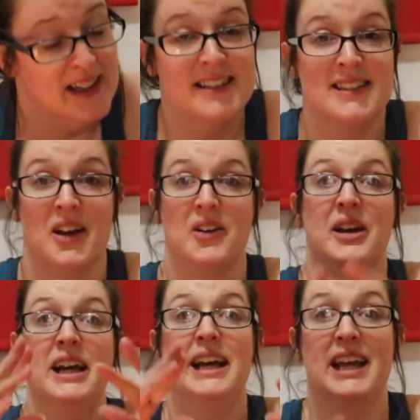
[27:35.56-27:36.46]
So
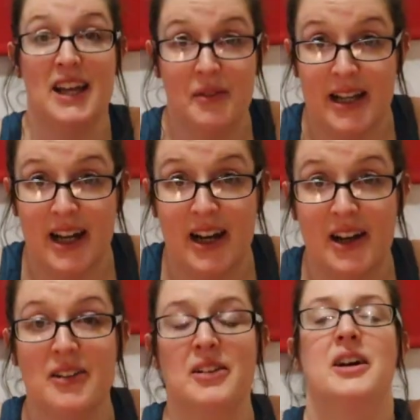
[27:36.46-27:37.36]
here we
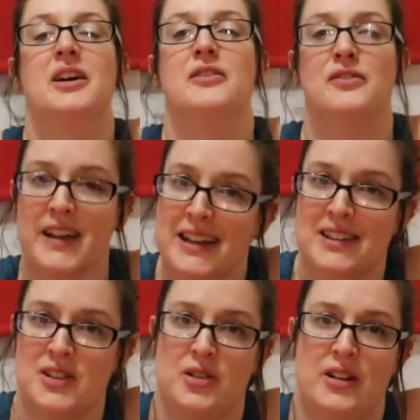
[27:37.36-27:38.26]
go.
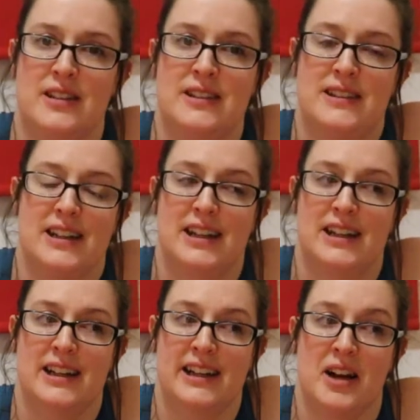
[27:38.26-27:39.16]
Fingers crossed
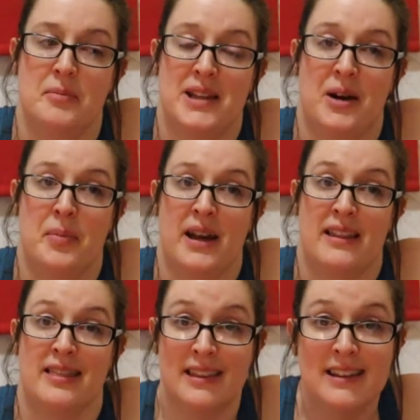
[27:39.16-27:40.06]
it comes out better
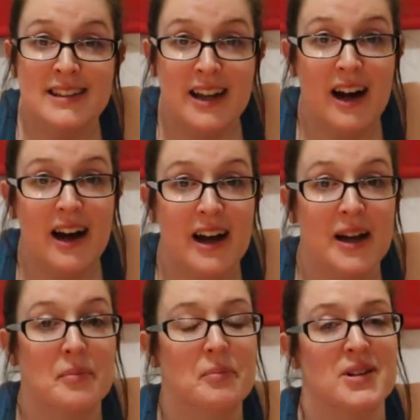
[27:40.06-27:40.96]
this
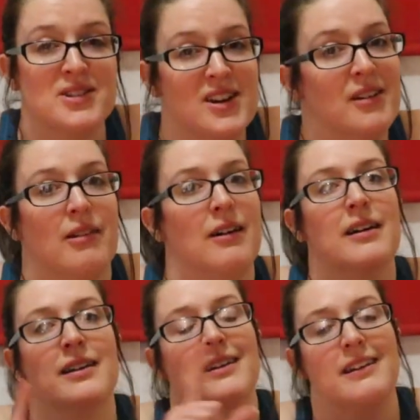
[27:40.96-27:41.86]
time. But you know
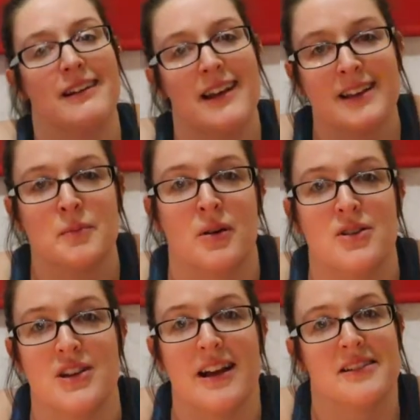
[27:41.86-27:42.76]
what? Next
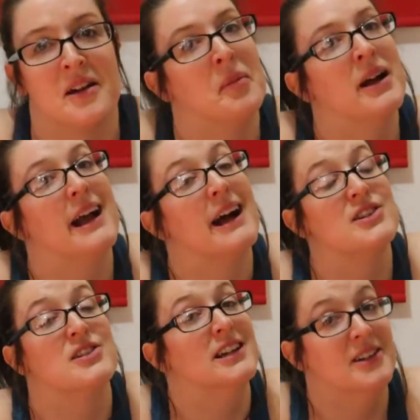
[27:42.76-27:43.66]
project I might
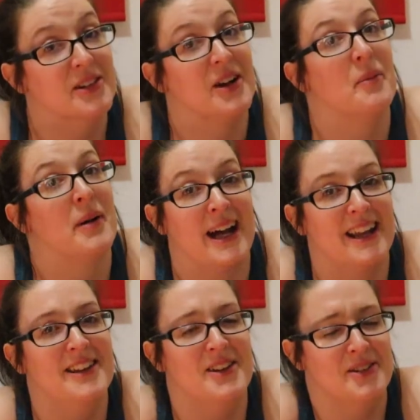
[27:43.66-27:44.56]
actually look up how
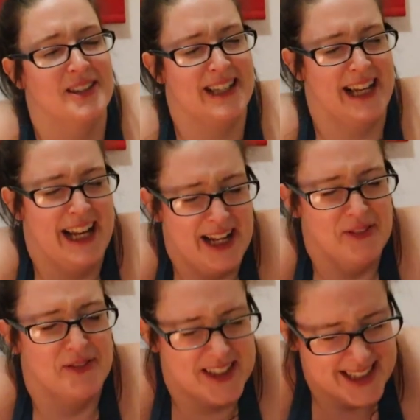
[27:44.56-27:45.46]
to do
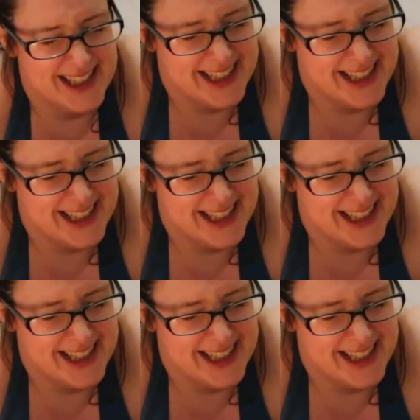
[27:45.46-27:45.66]
sleeves.